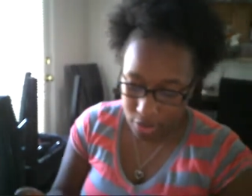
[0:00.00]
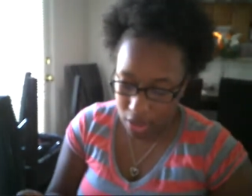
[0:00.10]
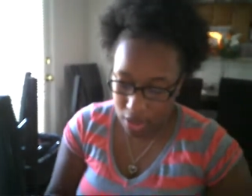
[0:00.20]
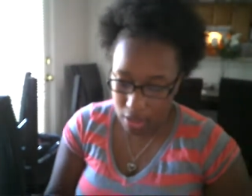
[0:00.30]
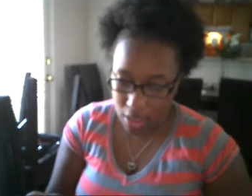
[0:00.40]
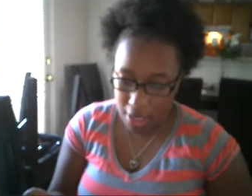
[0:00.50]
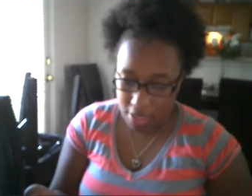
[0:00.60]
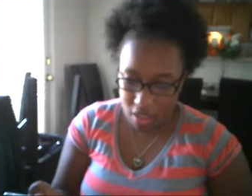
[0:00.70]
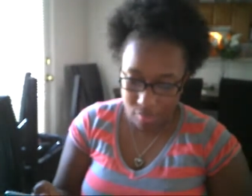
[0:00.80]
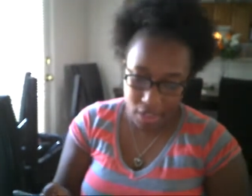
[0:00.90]
And I
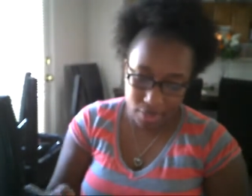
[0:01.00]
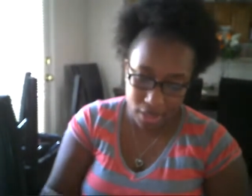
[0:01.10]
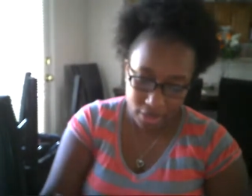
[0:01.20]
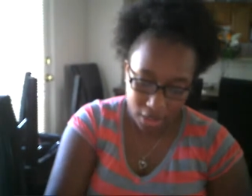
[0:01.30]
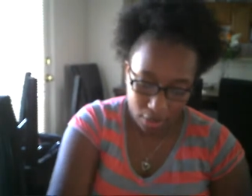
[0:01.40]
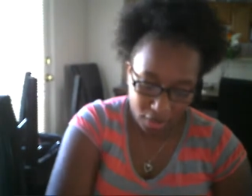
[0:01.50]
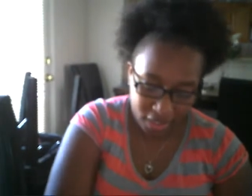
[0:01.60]
told my husband, I was like, I want